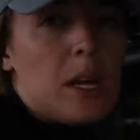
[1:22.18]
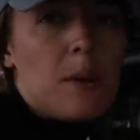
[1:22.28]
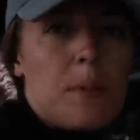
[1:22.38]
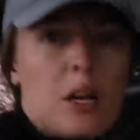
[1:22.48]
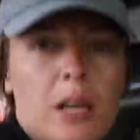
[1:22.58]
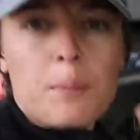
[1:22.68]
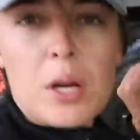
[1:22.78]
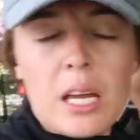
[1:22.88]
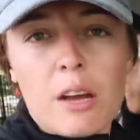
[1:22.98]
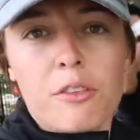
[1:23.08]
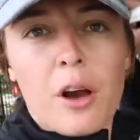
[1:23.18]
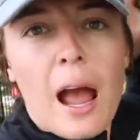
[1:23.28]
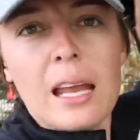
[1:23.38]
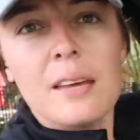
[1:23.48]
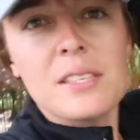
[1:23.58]
be bringing a
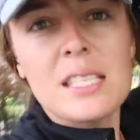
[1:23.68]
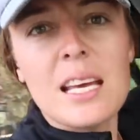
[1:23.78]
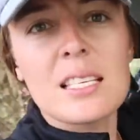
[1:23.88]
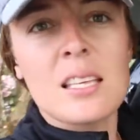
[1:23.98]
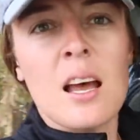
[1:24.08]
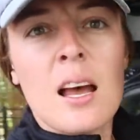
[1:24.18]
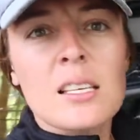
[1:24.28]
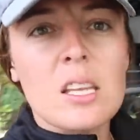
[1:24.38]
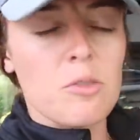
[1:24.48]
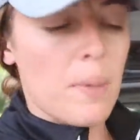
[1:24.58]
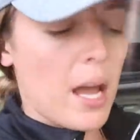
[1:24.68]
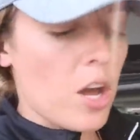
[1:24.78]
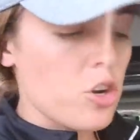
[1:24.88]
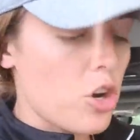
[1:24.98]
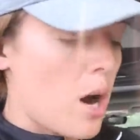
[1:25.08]
variety of sticks, some of my Under